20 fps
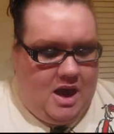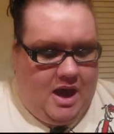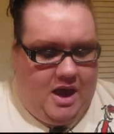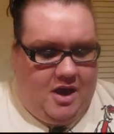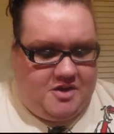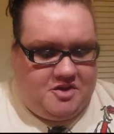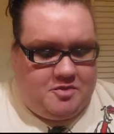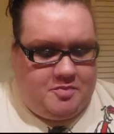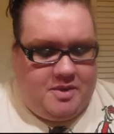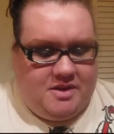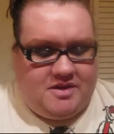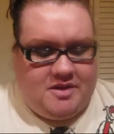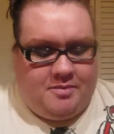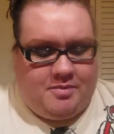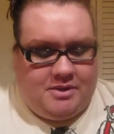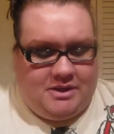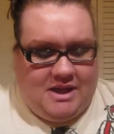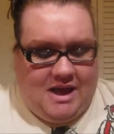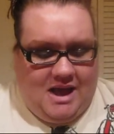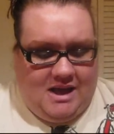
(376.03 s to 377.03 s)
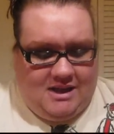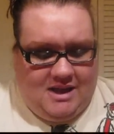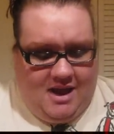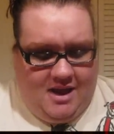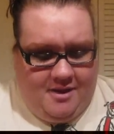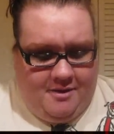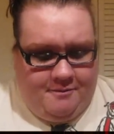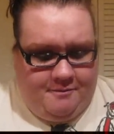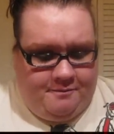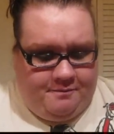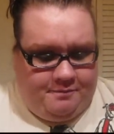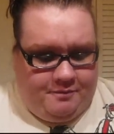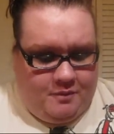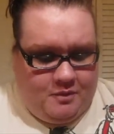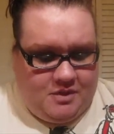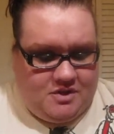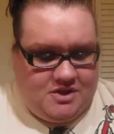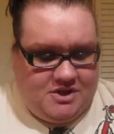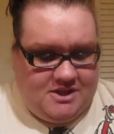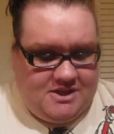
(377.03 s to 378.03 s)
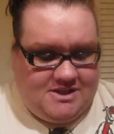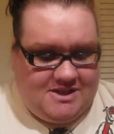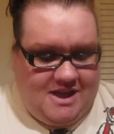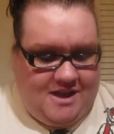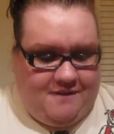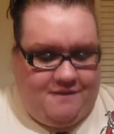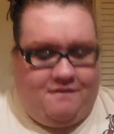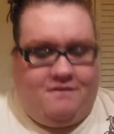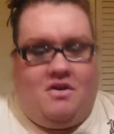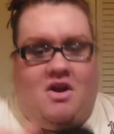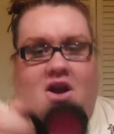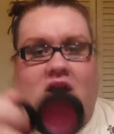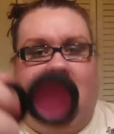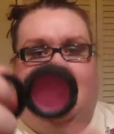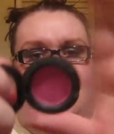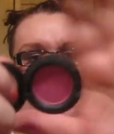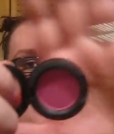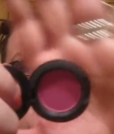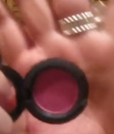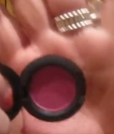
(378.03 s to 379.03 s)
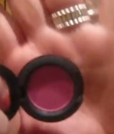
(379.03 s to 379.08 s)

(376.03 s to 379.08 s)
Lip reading: I also picked up Lala, which is a frost,